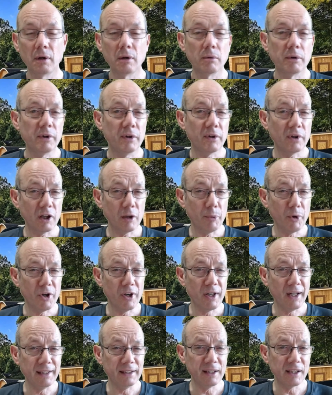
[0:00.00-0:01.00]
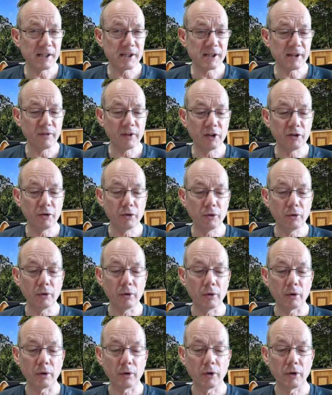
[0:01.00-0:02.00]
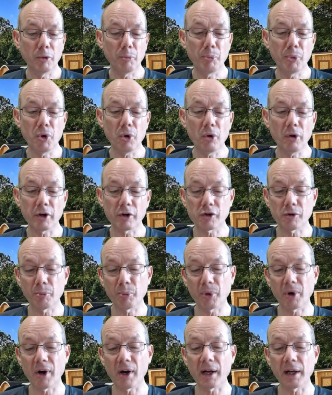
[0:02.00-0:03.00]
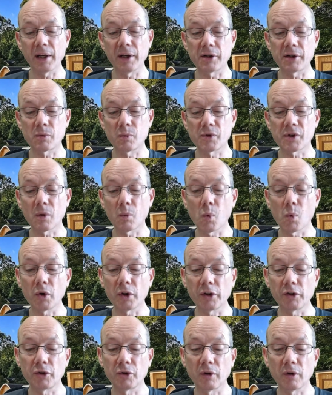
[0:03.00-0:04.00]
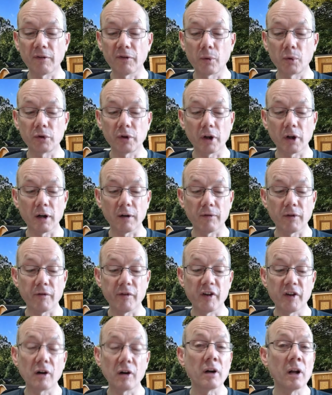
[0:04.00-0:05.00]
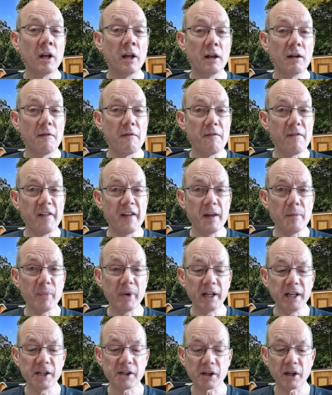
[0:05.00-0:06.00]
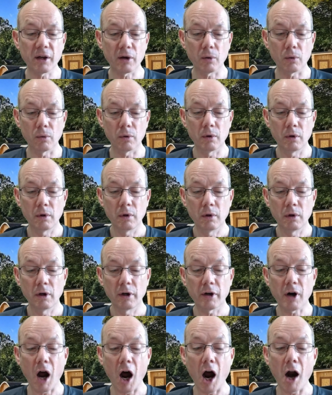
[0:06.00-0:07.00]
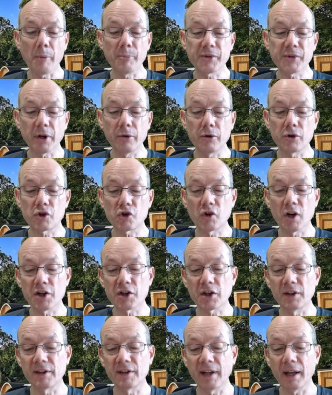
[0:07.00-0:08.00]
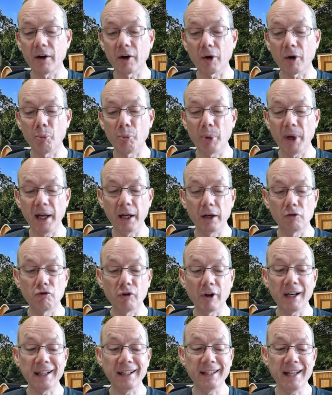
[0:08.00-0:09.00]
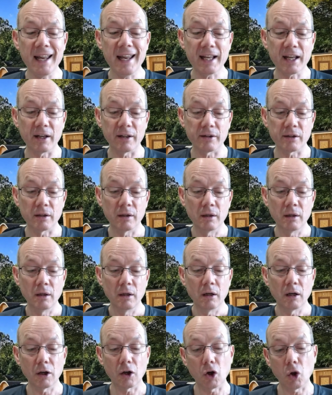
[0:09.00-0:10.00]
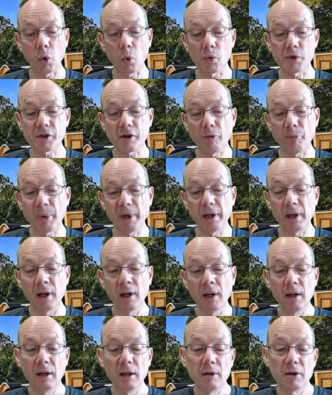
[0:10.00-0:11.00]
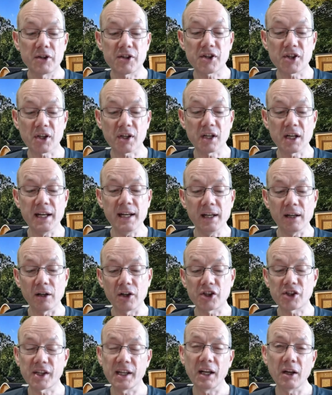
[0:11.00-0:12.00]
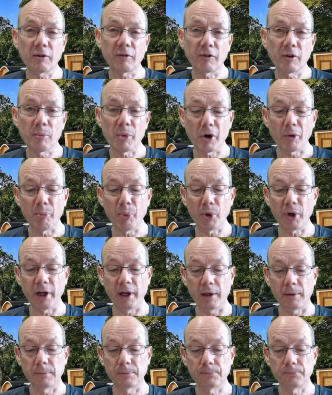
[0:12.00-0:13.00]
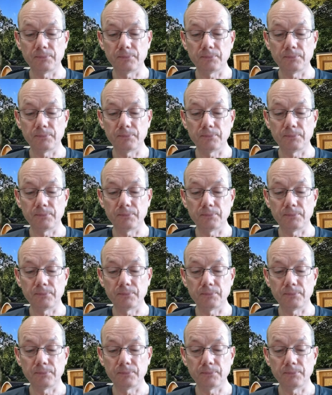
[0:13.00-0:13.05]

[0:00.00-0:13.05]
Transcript: When you think about 1972, the Pulitzer Prize was awarded to a photograph of a young Vietnamese girl, her arms outstretched in terror and pain, running naked. Her clothes have been seared from her body,